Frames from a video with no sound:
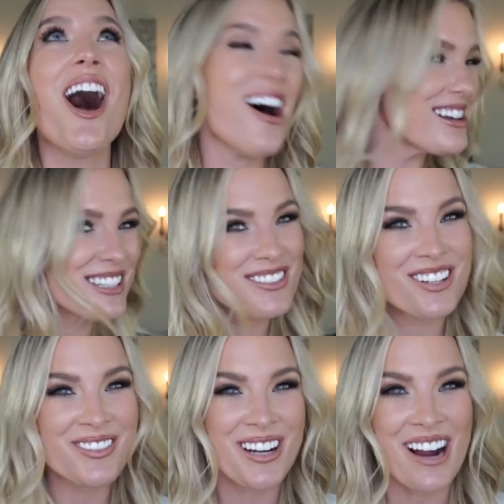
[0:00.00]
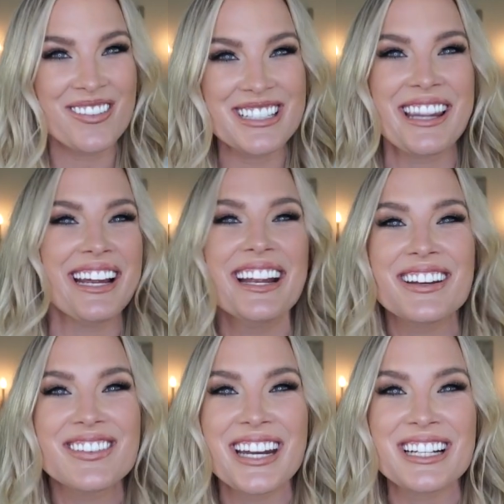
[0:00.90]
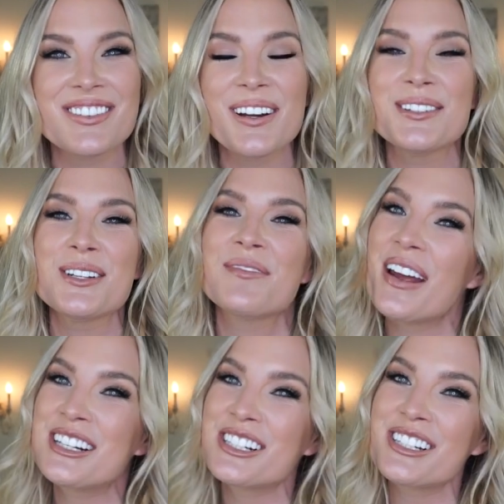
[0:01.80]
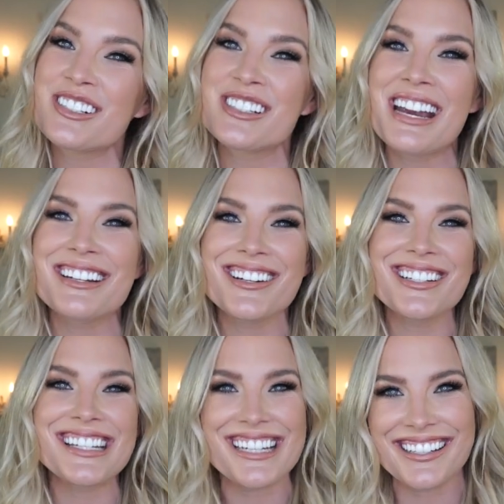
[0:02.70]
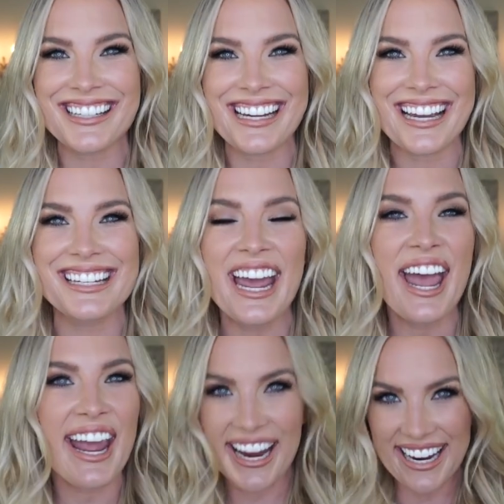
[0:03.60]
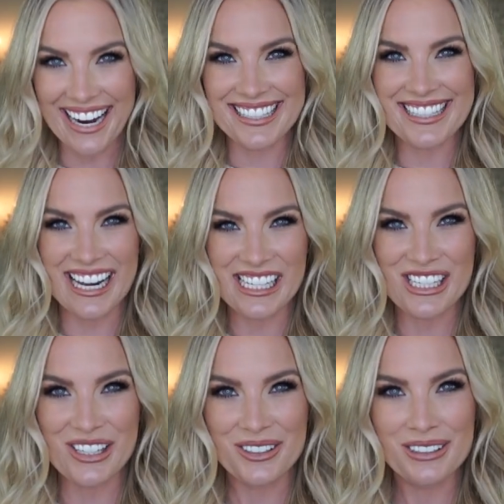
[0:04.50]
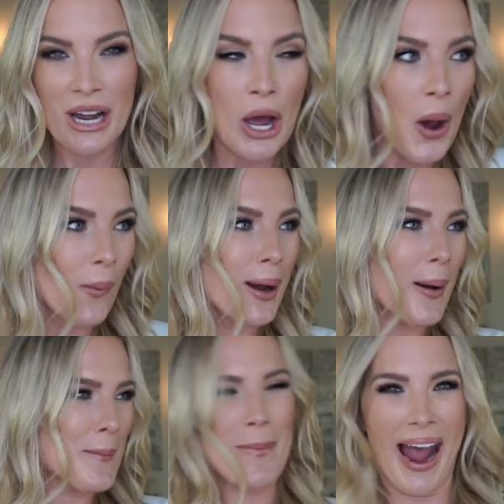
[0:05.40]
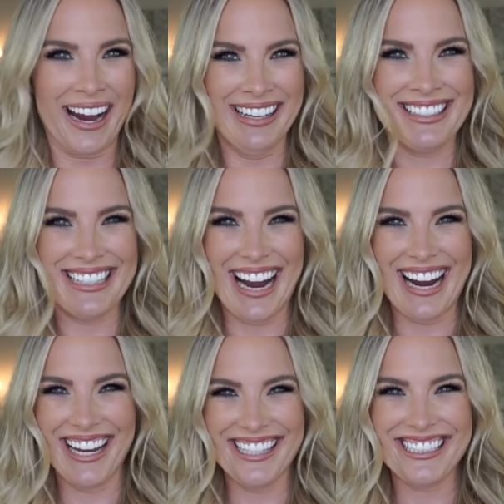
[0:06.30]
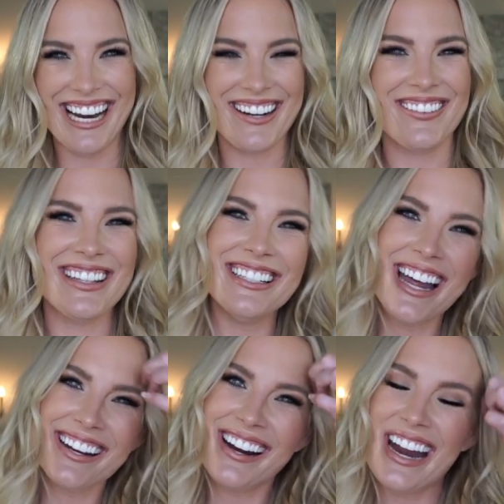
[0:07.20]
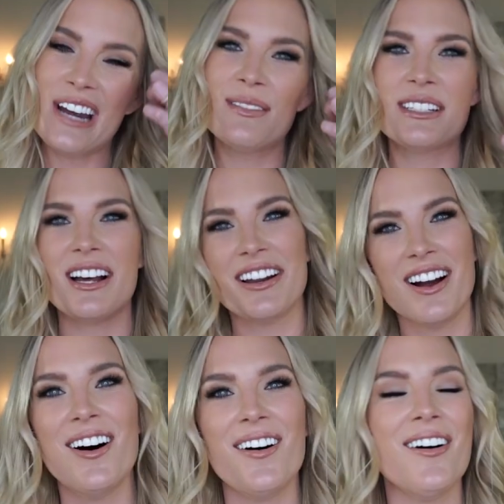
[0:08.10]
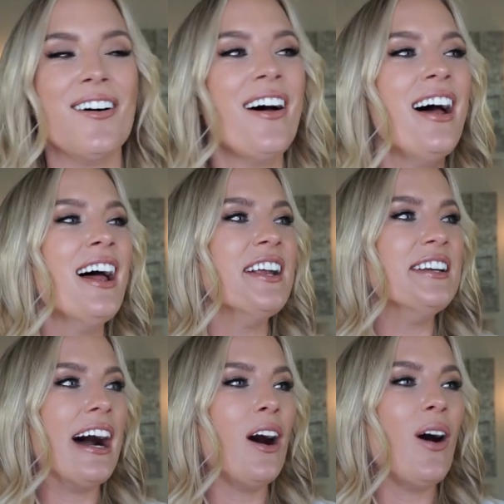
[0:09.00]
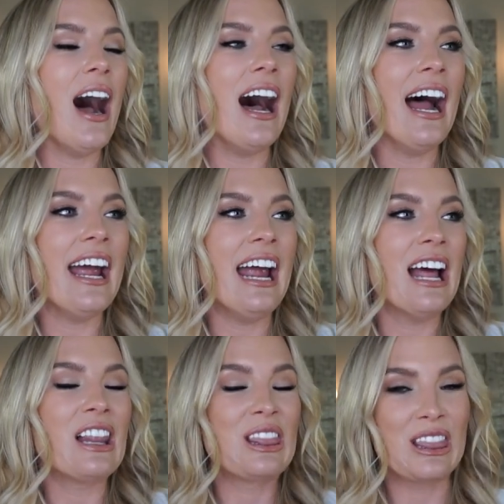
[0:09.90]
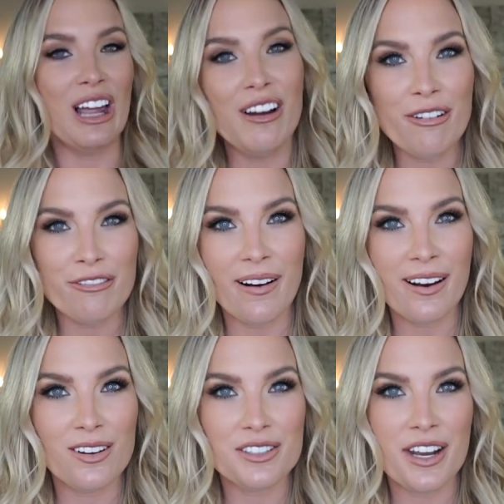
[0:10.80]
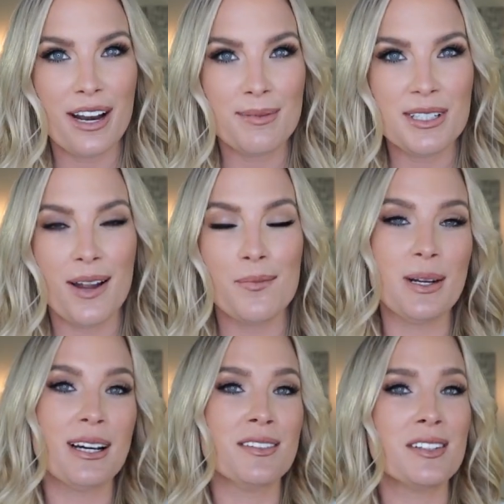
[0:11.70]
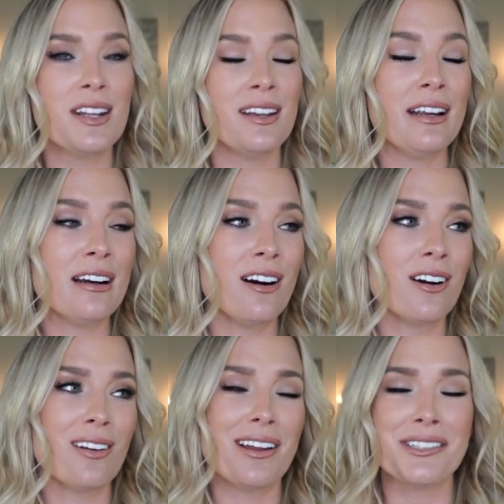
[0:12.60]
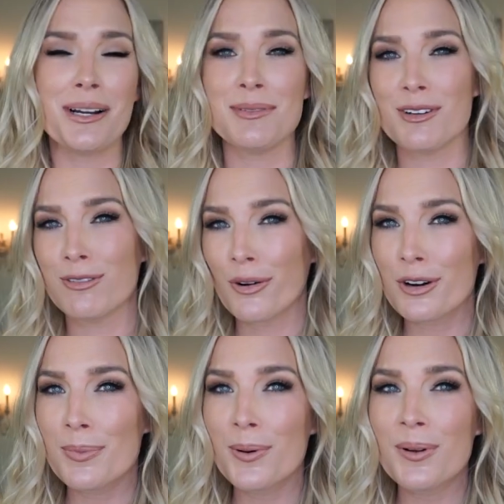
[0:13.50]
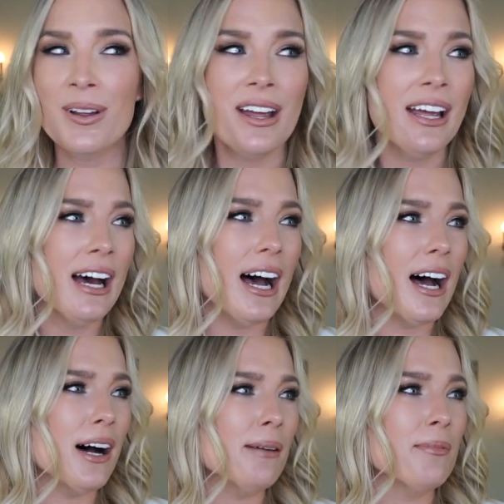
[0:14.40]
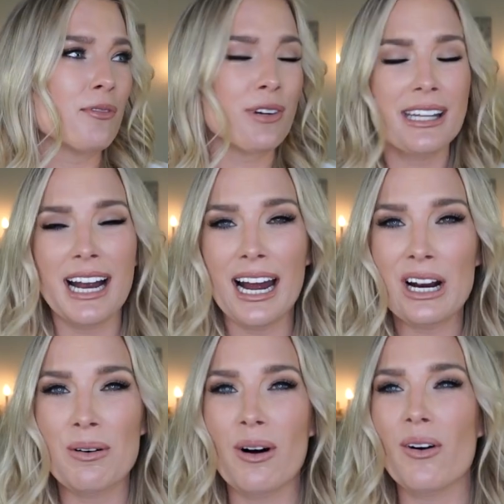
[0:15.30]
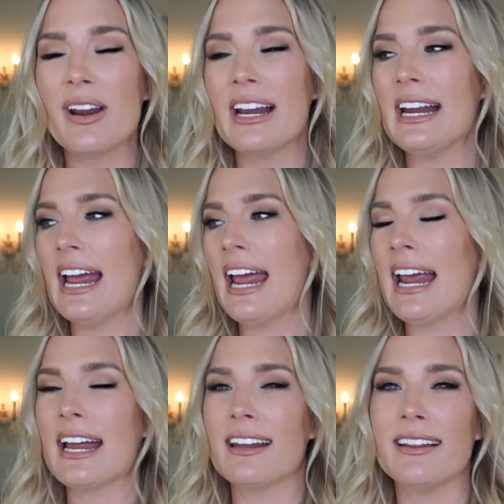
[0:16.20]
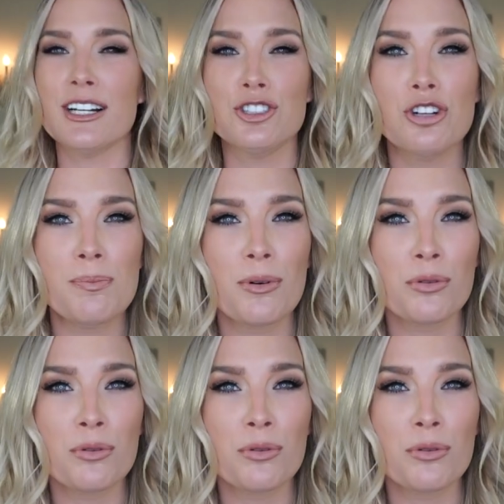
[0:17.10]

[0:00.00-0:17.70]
awesome subscribers at the end of today's video, so make sure you stay tuned until the end in case that's you. We are back today on the channel with another Amazon haul. Now, I love finding clothes on Amazon because they are a lot of times affordable, um, really high quality, and they ship